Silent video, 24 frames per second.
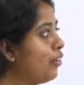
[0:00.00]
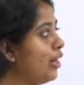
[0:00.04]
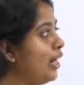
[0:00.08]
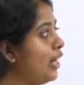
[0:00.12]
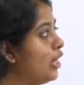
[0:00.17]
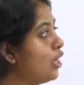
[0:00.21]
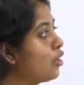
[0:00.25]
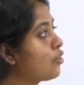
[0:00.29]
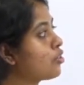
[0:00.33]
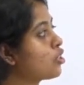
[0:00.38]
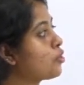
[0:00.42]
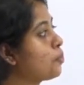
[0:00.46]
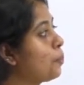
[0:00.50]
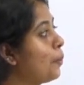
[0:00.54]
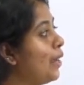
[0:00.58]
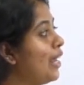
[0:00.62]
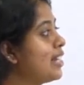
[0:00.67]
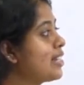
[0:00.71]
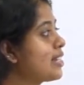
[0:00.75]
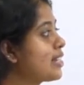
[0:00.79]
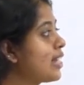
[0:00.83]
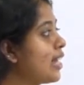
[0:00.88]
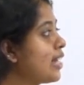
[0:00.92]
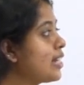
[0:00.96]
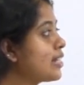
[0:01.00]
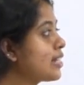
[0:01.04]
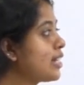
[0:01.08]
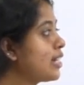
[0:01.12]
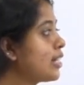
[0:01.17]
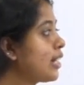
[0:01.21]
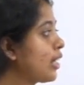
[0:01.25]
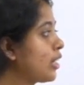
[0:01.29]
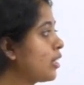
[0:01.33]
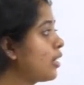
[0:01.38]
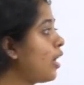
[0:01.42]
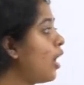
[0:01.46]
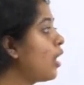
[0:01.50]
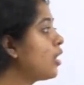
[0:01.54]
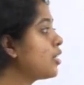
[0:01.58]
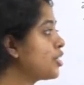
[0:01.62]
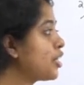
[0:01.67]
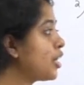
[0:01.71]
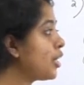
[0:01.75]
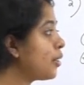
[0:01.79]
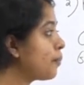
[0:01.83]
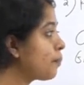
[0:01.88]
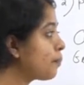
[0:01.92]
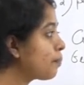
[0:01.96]
field of space science and
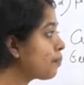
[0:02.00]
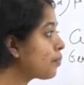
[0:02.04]
technology.